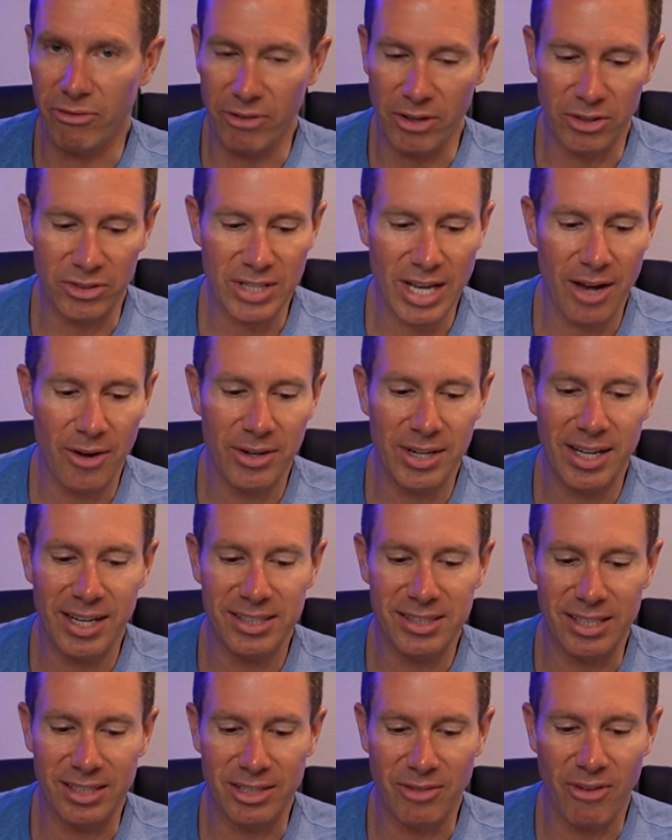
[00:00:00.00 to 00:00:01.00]
Phil Town
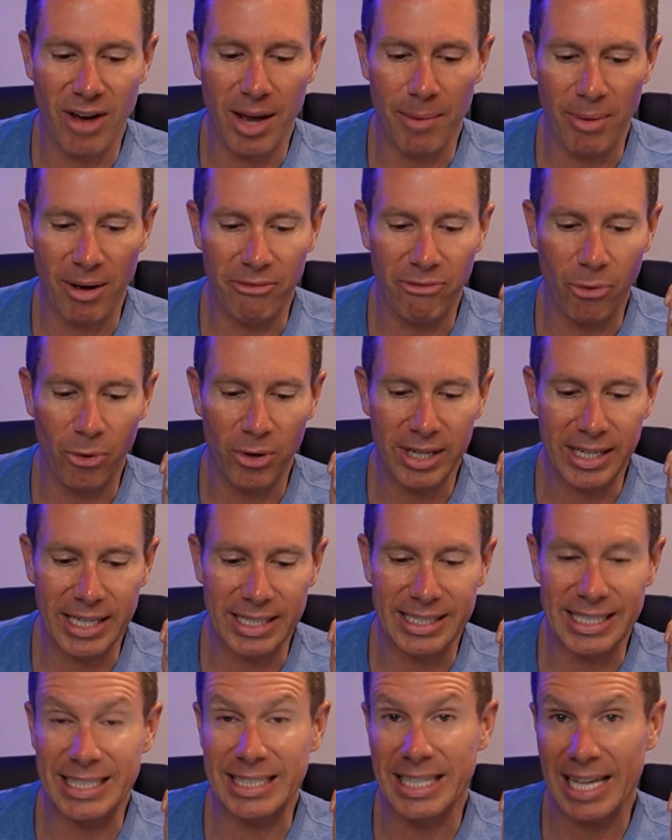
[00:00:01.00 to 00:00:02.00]
does is divide by 4, you
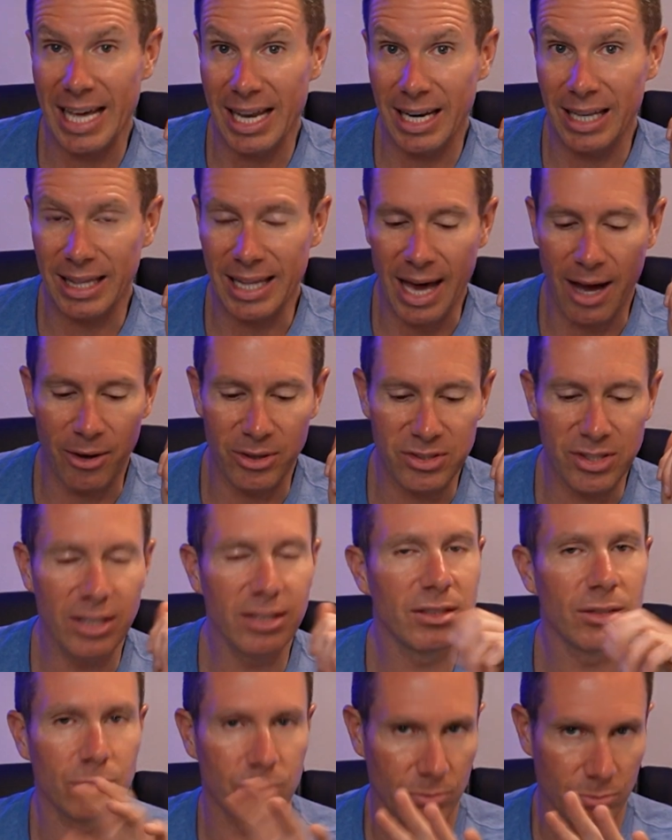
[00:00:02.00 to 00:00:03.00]
get to
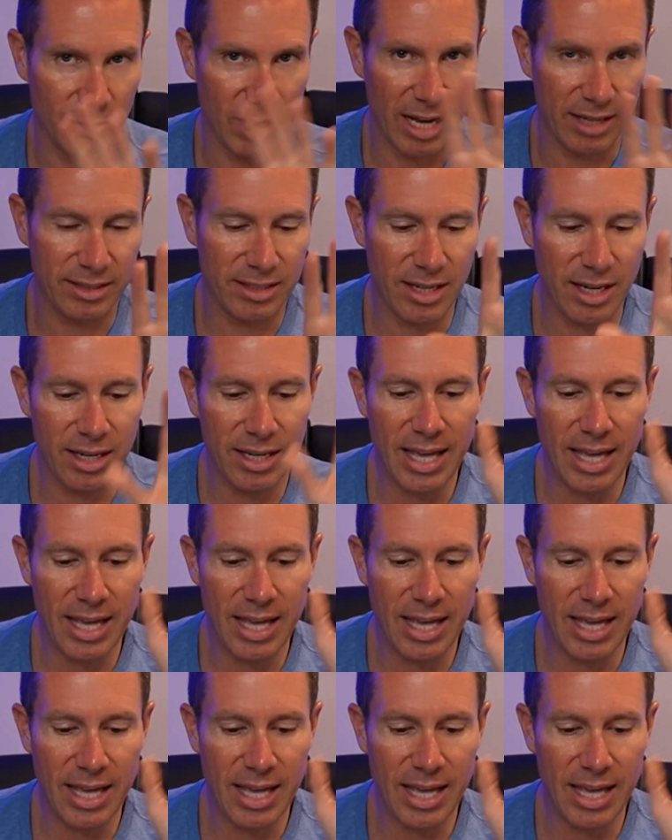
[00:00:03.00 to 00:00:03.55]
10,000. Not done